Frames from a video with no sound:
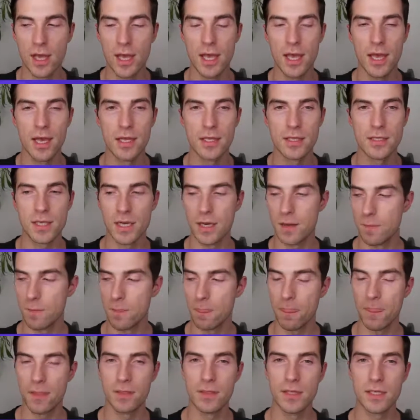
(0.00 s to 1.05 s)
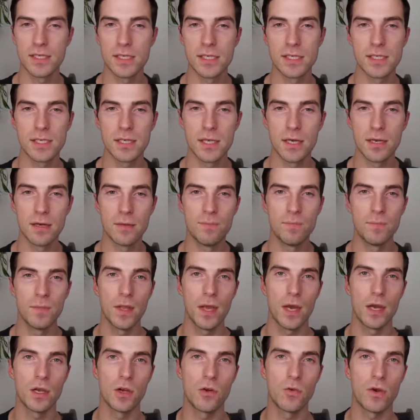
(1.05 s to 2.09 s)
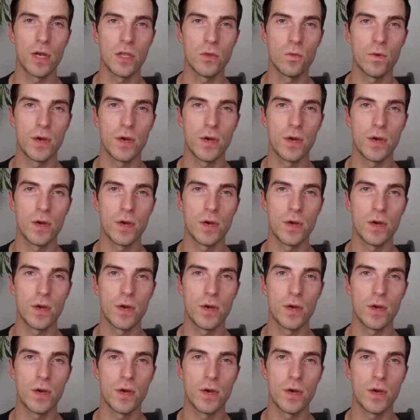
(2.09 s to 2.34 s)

And this is a great